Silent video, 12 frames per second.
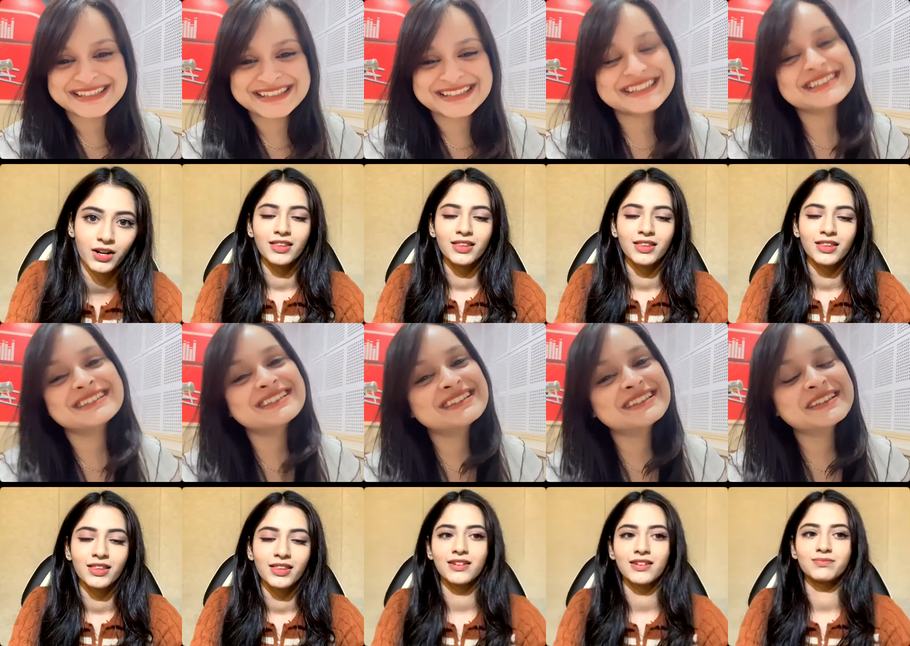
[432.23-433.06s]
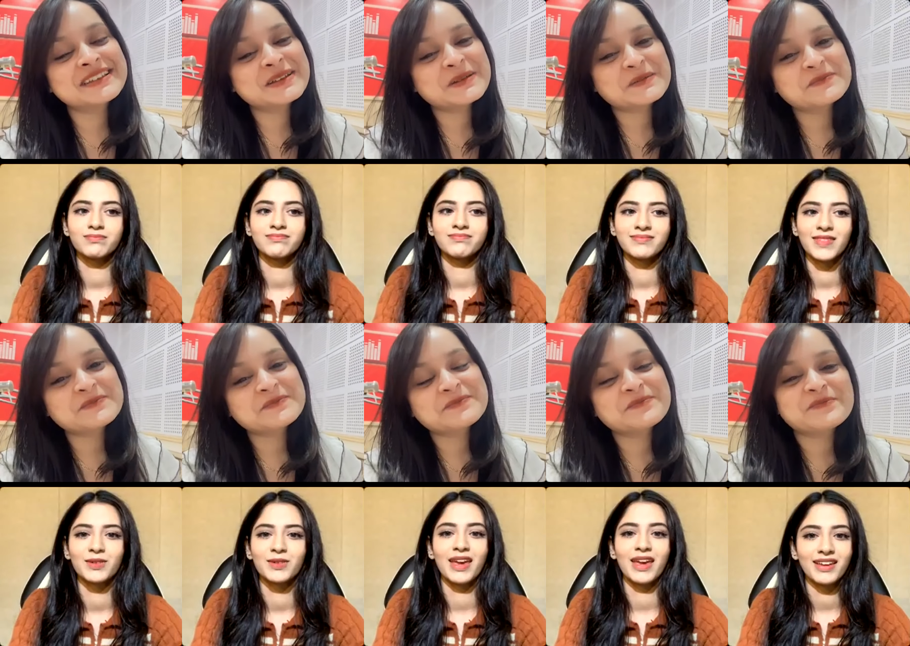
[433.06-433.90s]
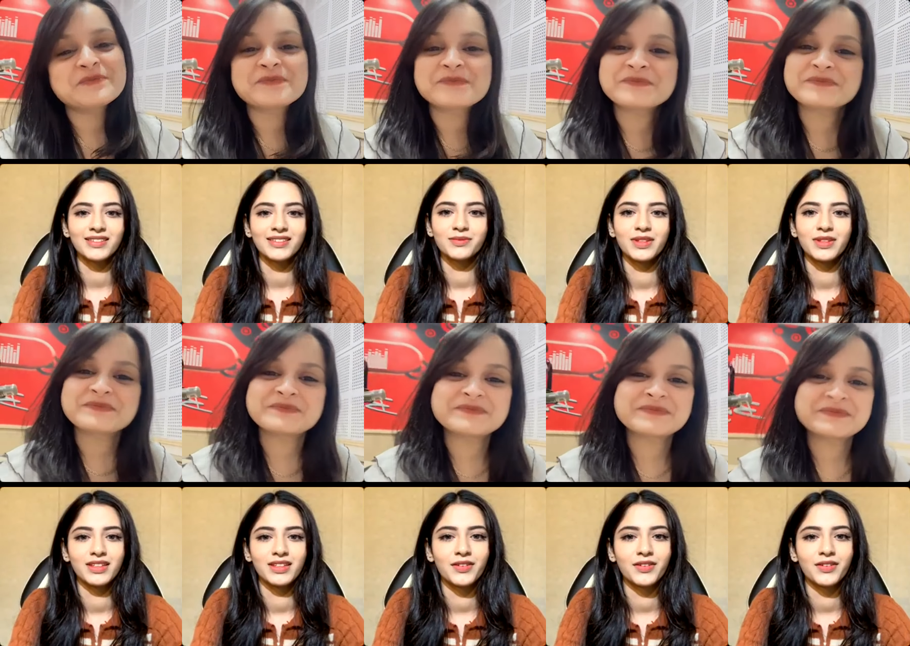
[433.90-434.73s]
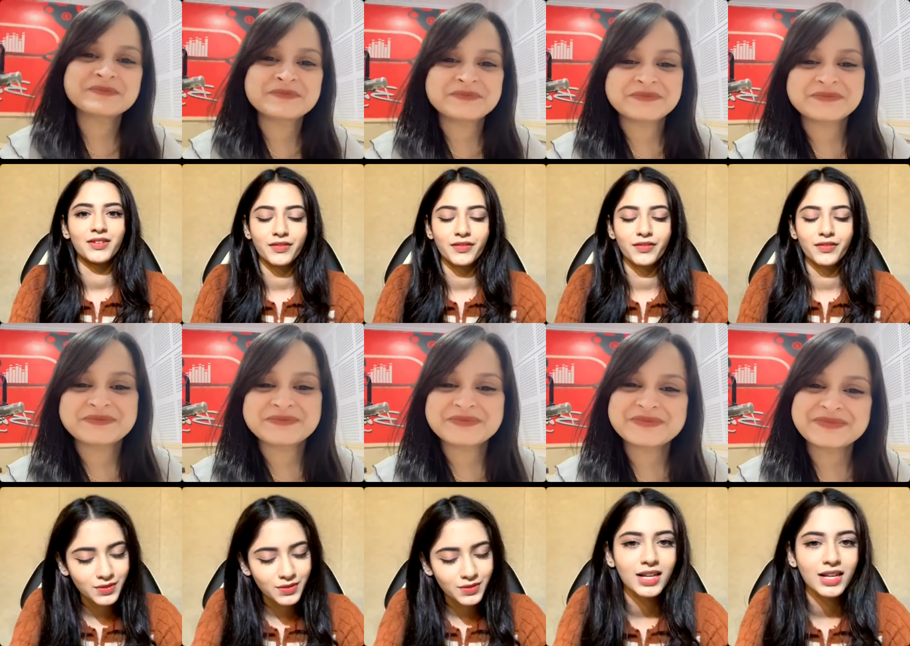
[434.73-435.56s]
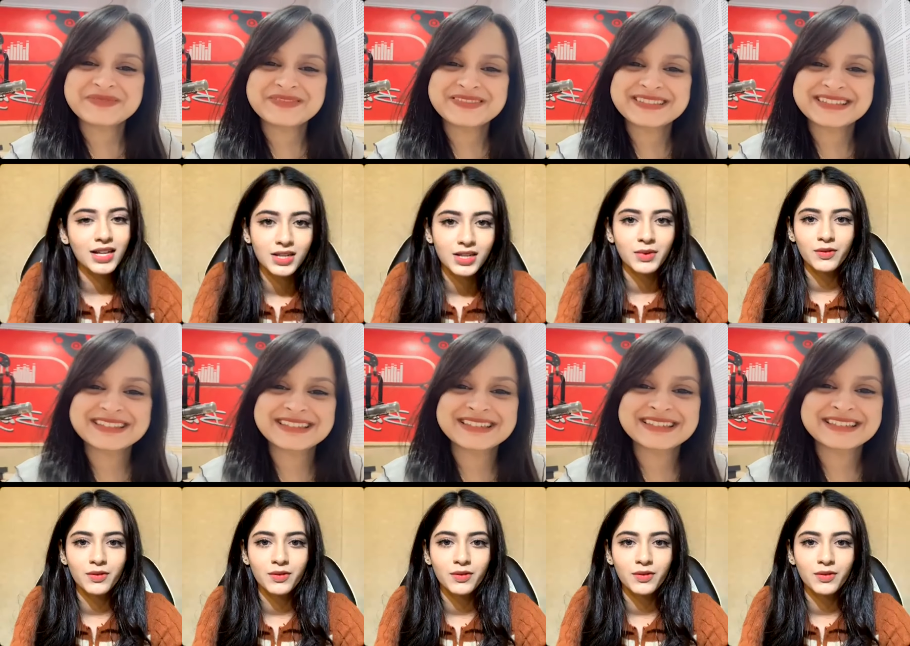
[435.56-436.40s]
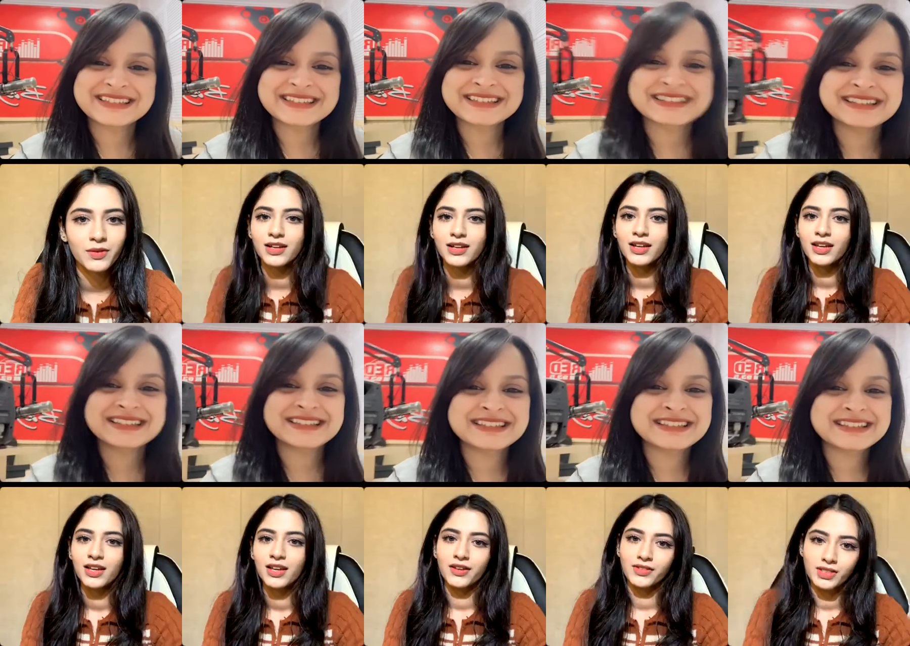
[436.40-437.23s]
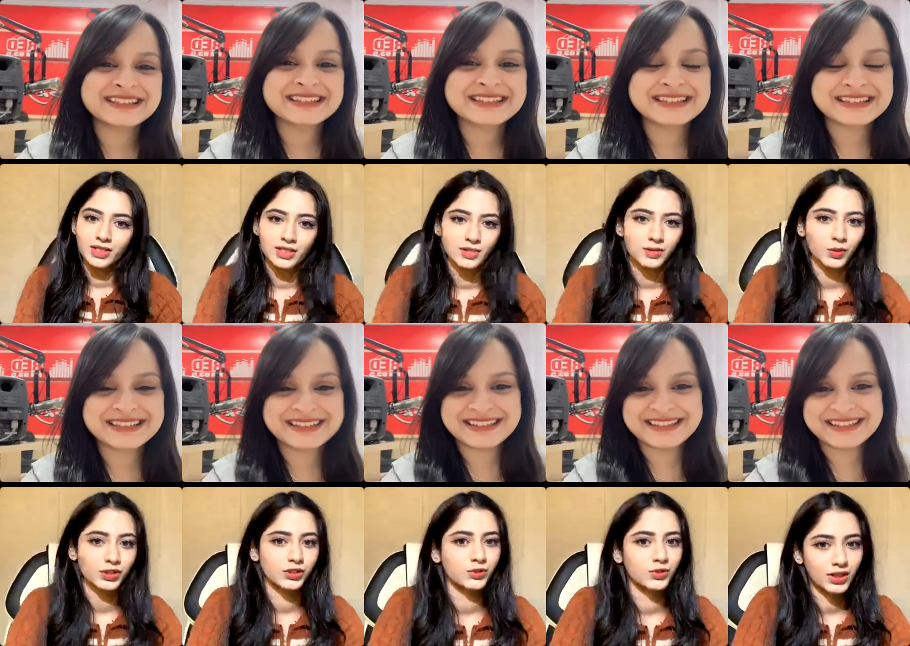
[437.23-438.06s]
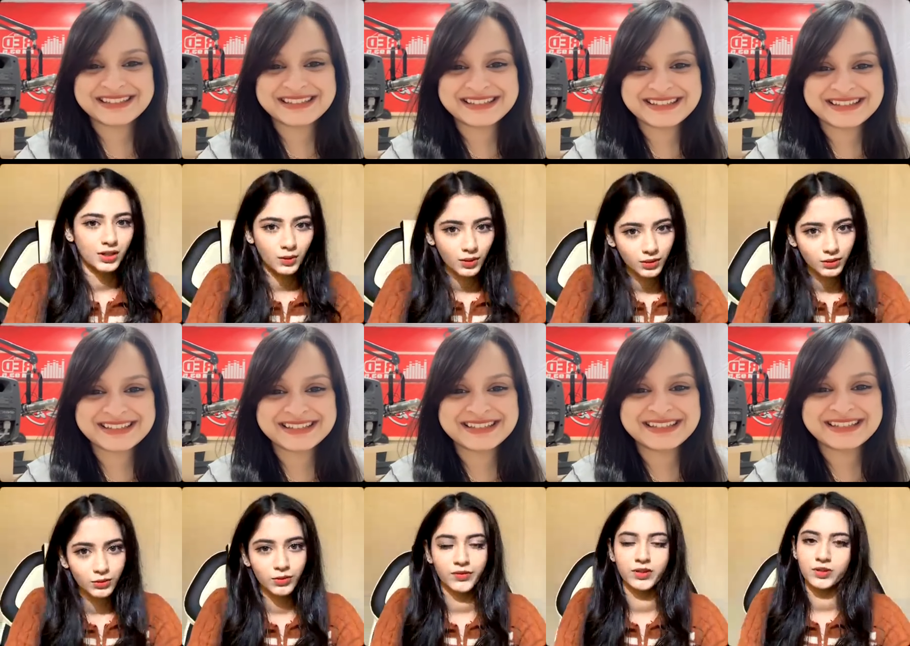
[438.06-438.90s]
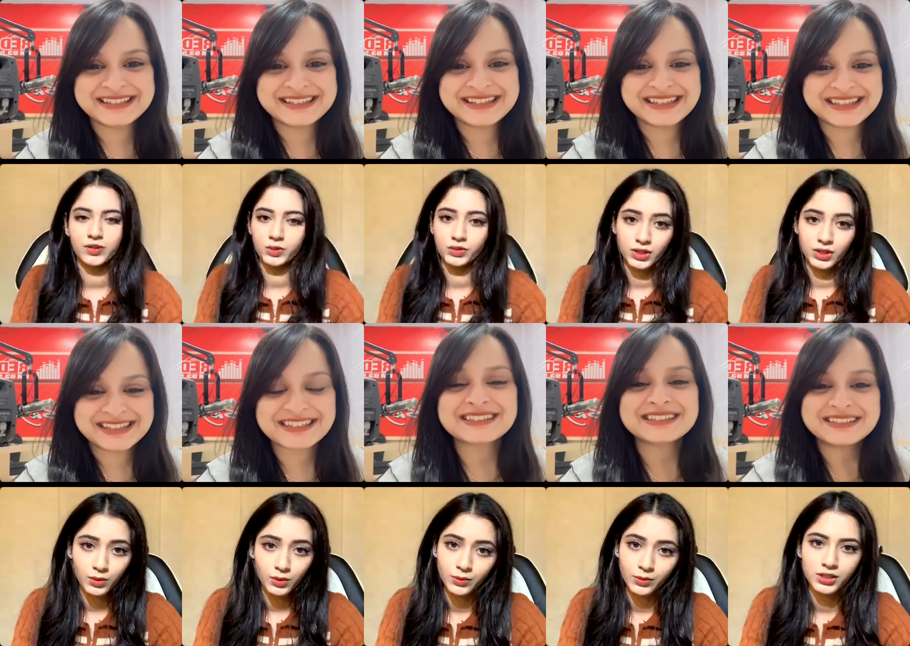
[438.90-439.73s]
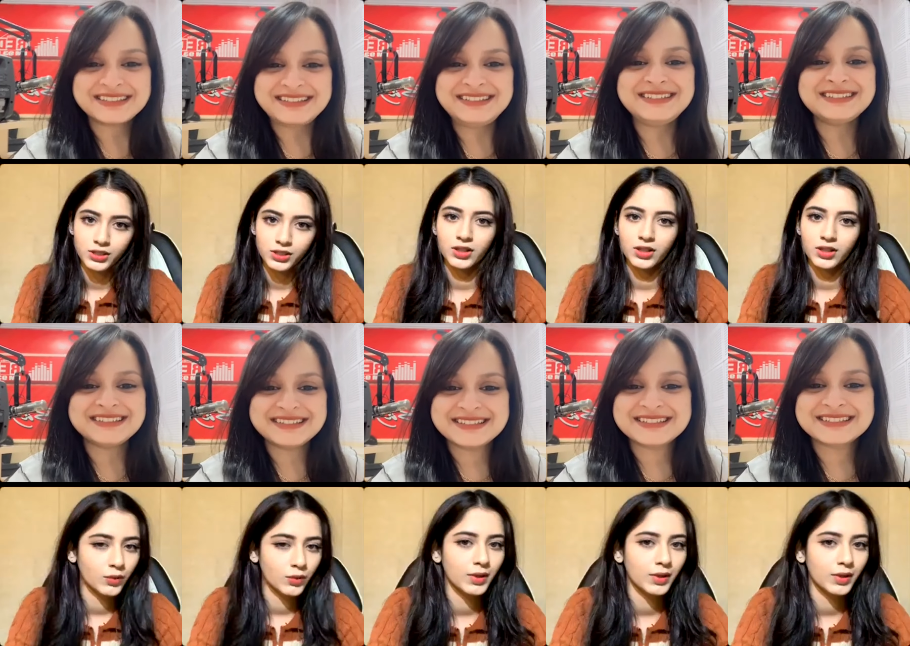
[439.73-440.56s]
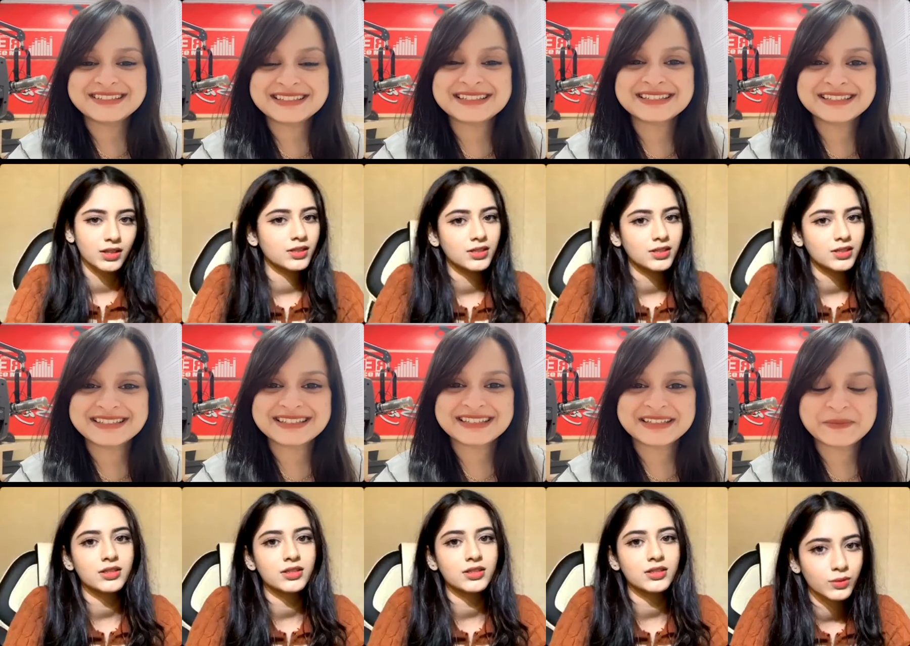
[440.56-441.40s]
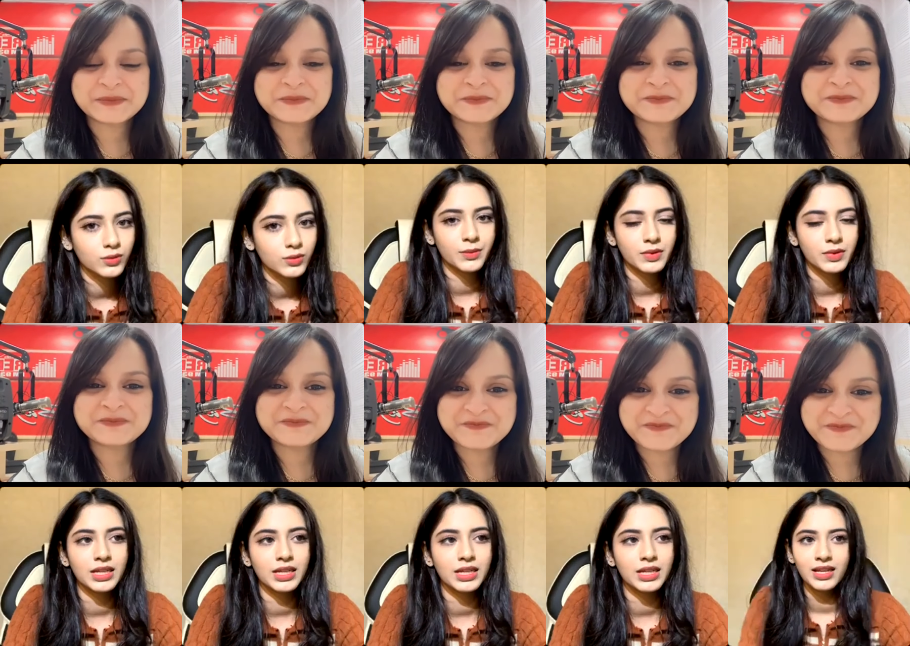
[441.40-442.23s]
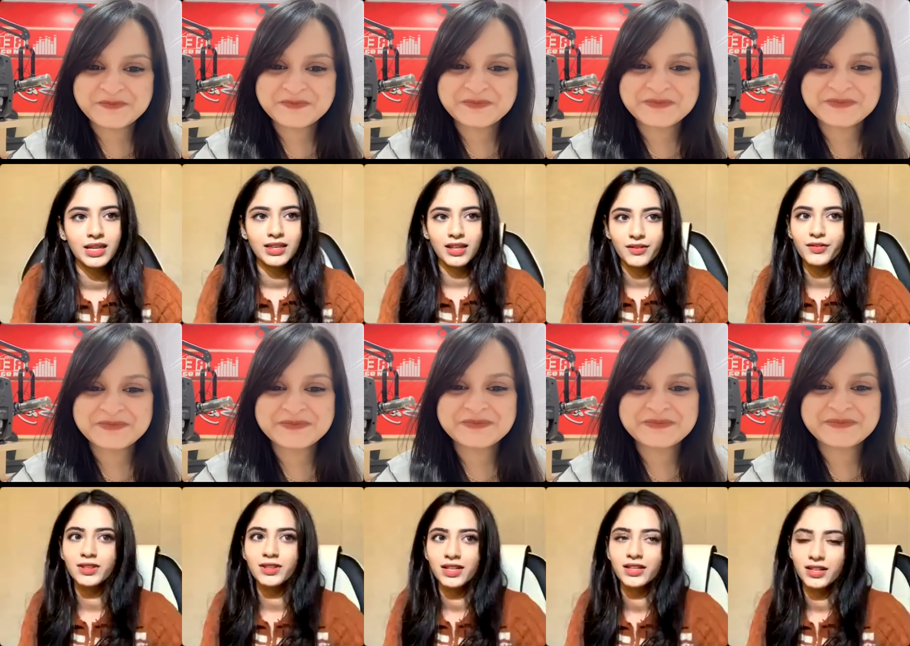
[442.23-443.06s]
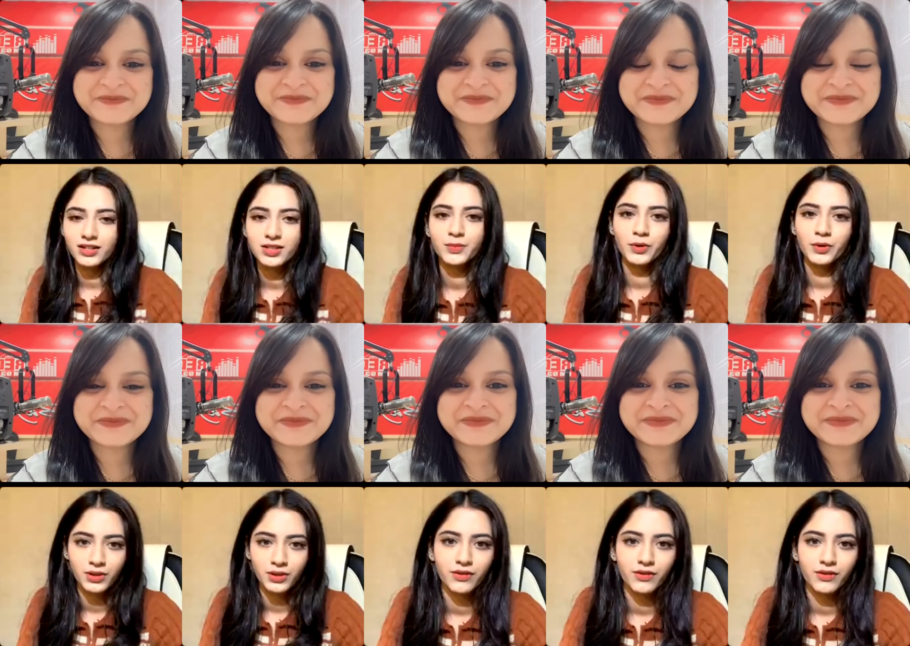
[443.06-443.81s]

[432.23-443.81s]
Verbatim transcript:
Speaker 1: then they were like, mm, okay. But they were like, of course, they were sad to send me away. But they were like, if this is what you really want to do, if this is what you really want to pursue, then we won't be against it. So I'm really thankful that they're supportive.